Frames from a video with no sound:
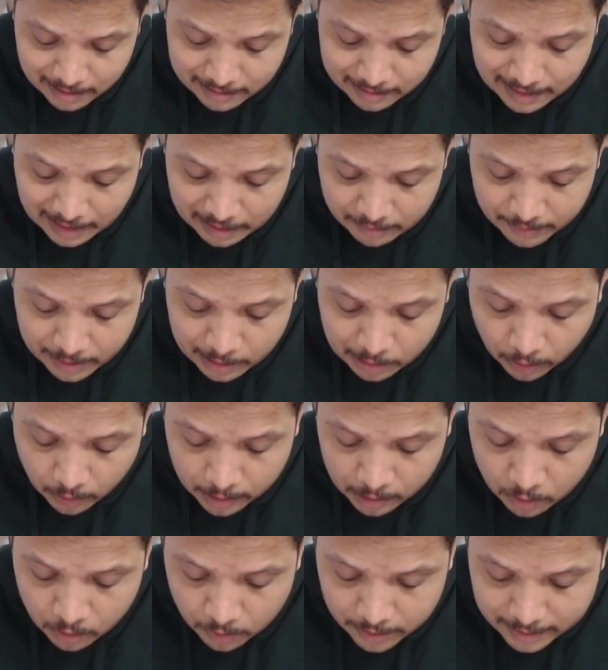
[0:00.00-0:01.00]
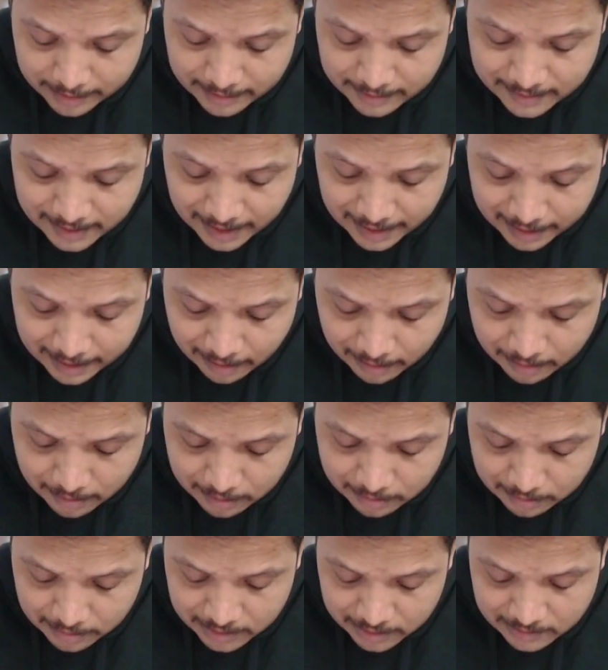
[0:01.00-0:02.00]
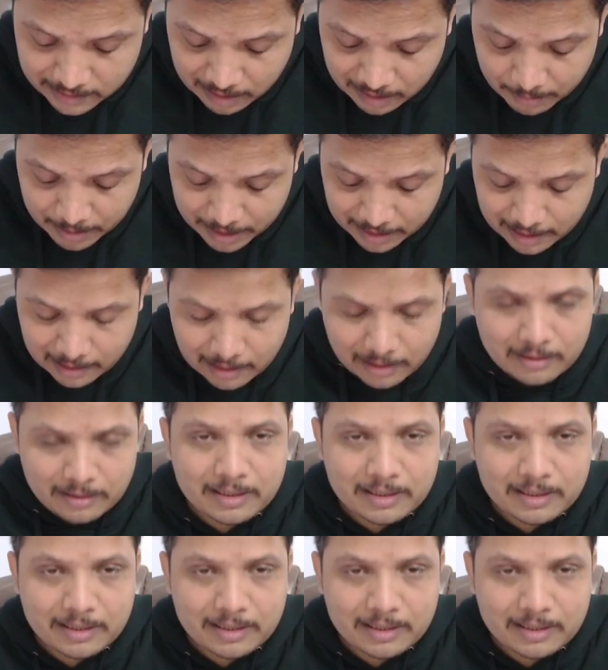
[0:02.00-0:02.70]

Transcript: that will not go inside this terminal.